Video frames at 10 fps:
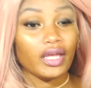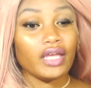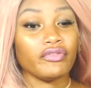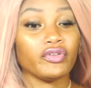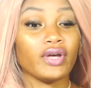
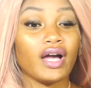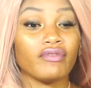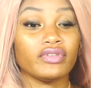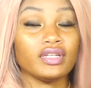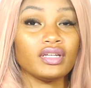if you
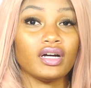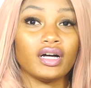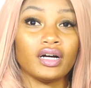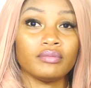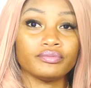have the
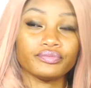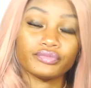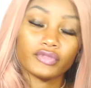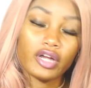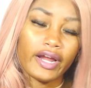um
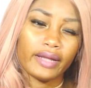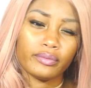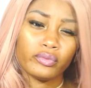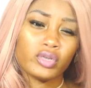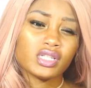all
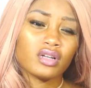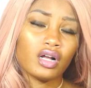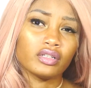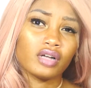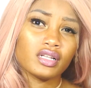right what's it
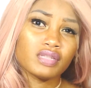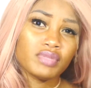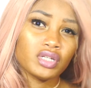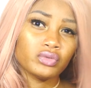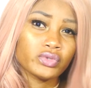called the got to
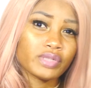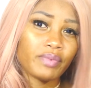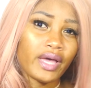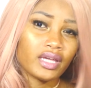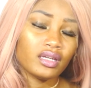be glue
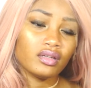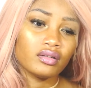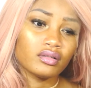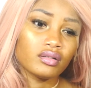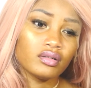
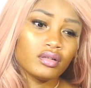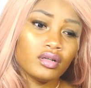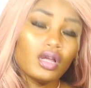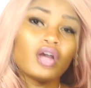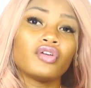spiking
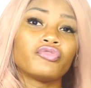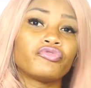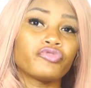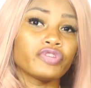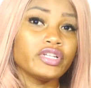
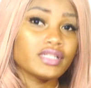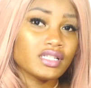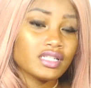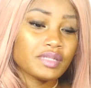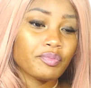
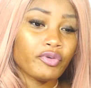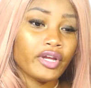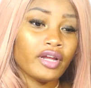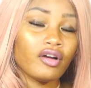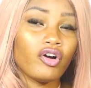freezing
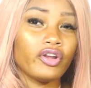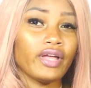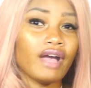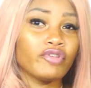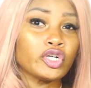spray or
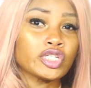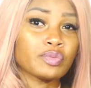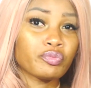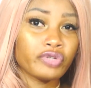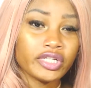you have your
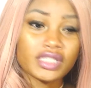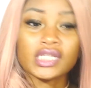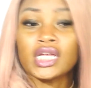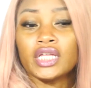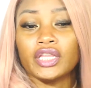
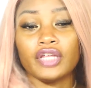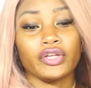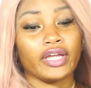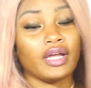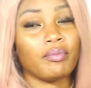spritz then
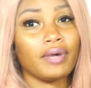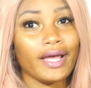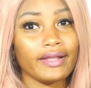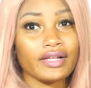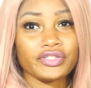you can
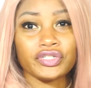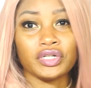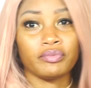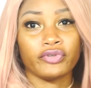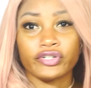apply that to
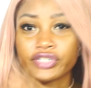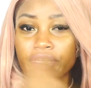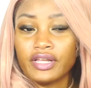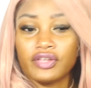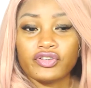your brush
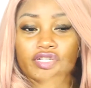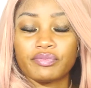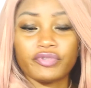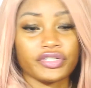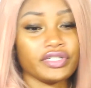and then you
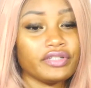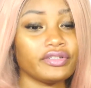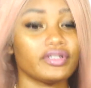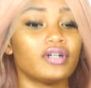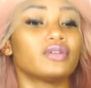just brush
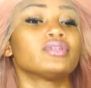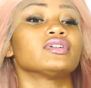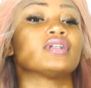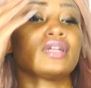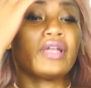it
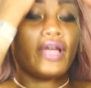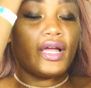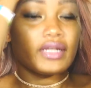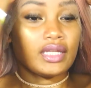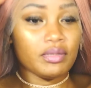down
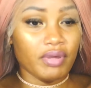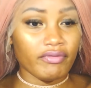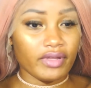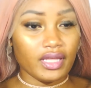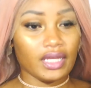and keep
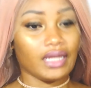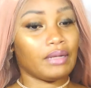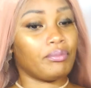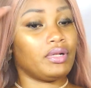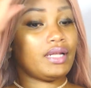everything
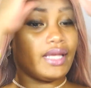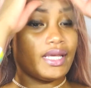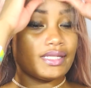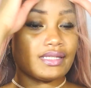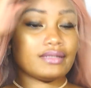in
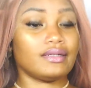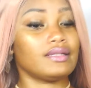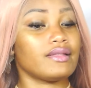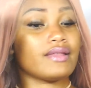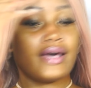place and all
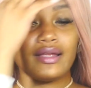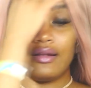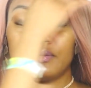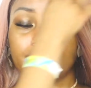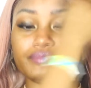of that